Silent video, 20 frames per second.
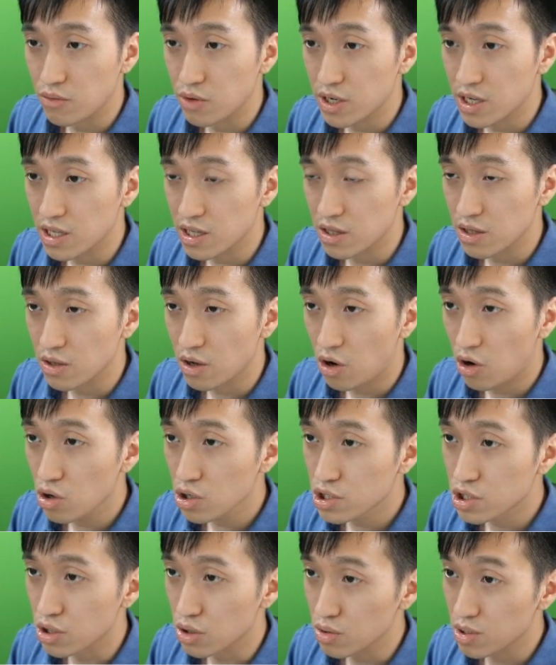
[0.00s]
we can
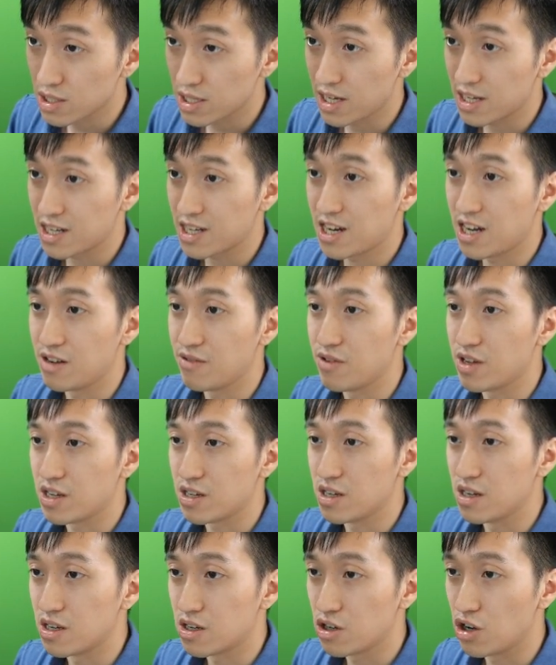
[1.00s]
also set kind of
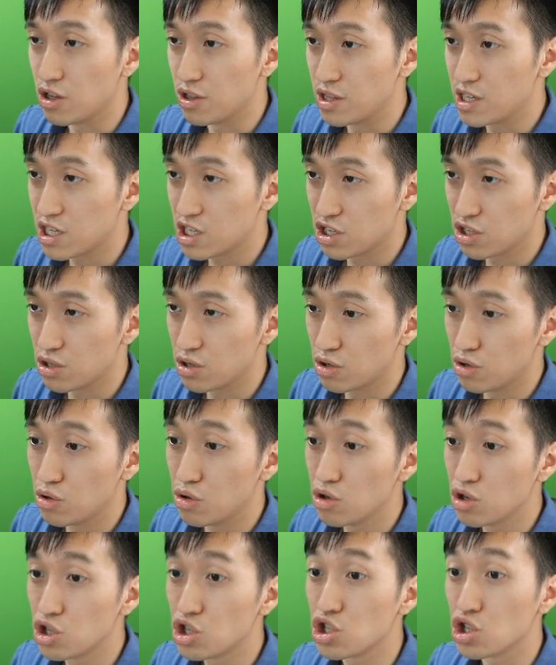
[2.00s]
like a
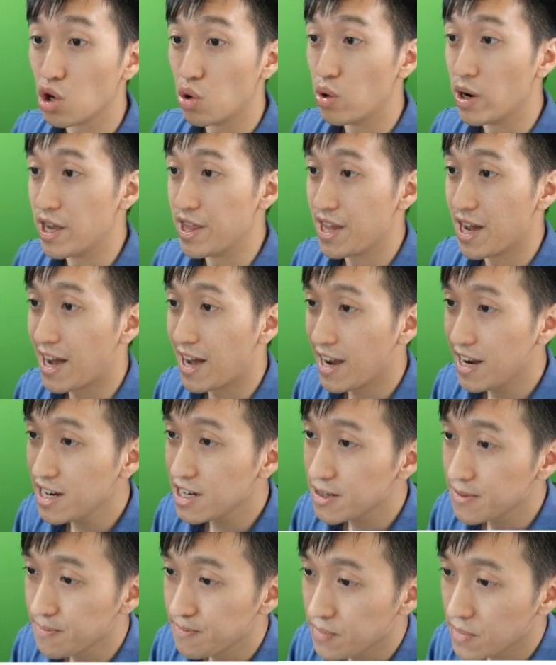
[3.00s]
conditional show and
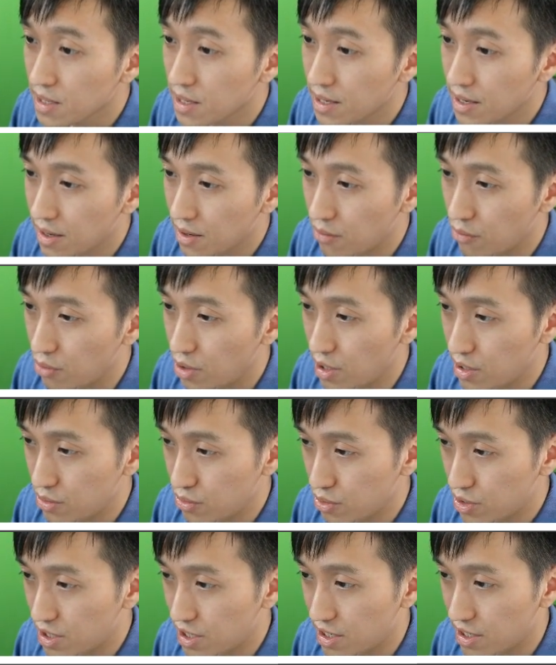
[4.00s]
hide, where
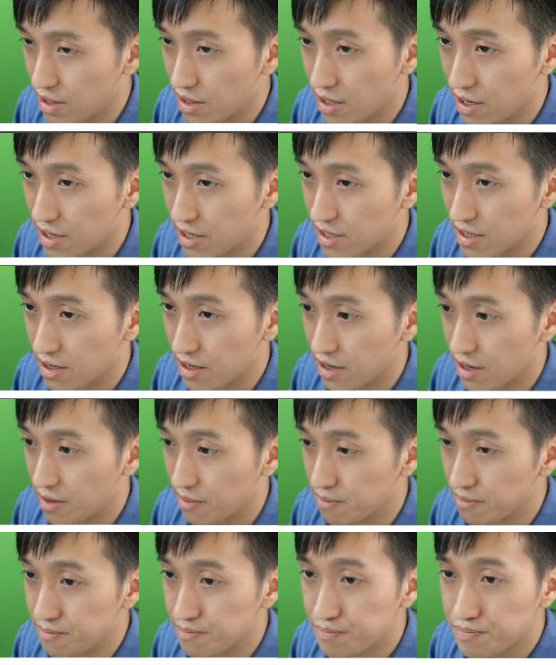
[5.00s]
you can like,
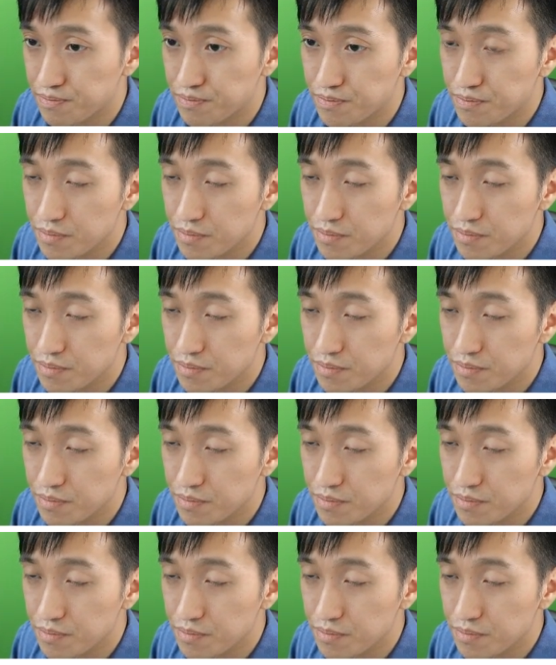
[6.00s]
well,